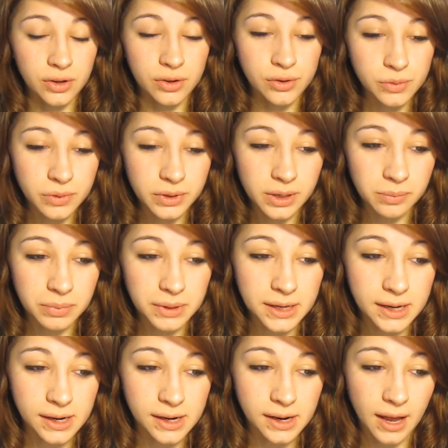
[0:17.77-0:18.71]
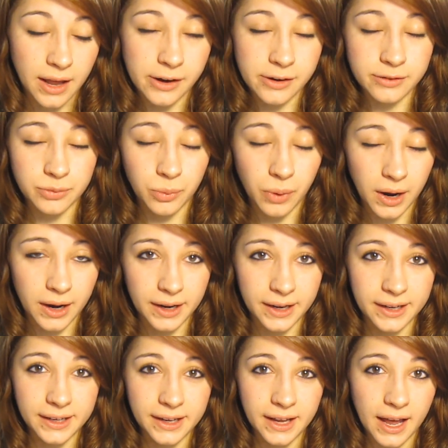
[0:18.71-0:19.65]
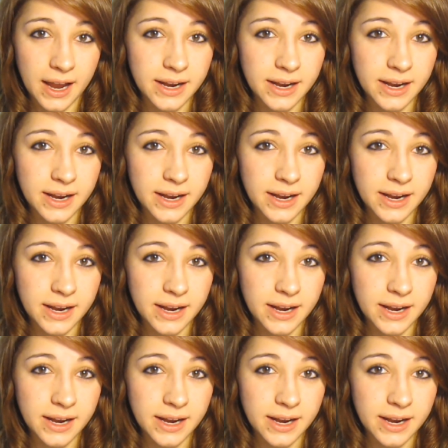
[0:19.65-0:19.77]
who would it be and why?